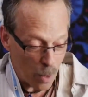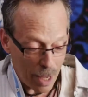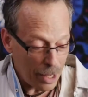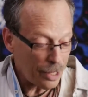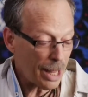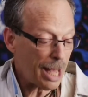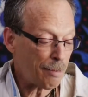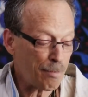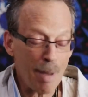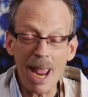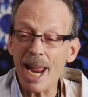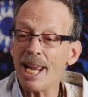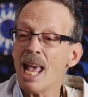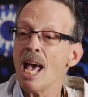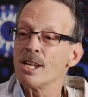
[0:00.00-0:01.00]
Well, that
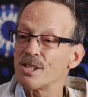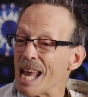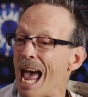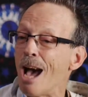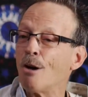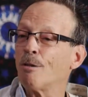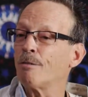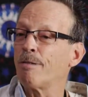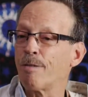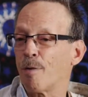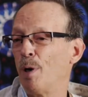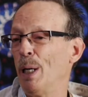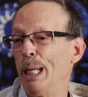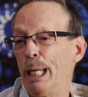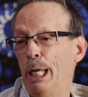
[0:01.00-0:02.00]
may sound
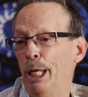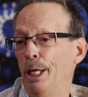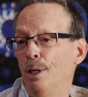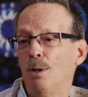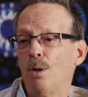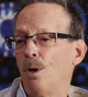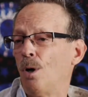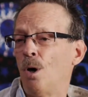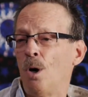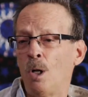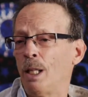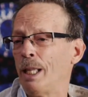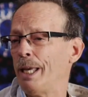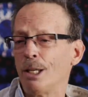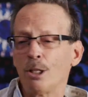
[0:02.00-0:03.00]
freaky or
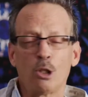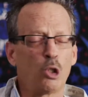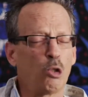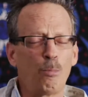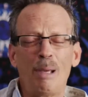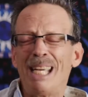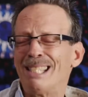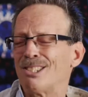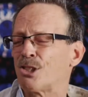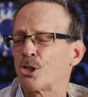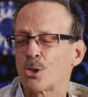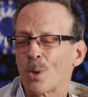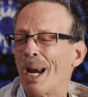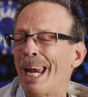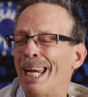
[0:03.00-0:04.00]
a little bit
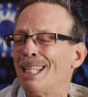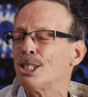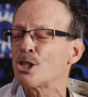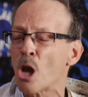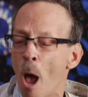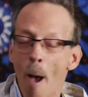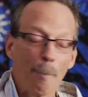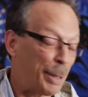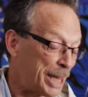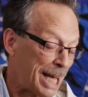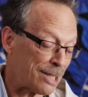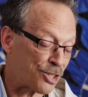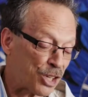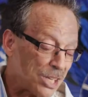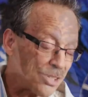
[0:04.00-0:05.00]
strange, but that's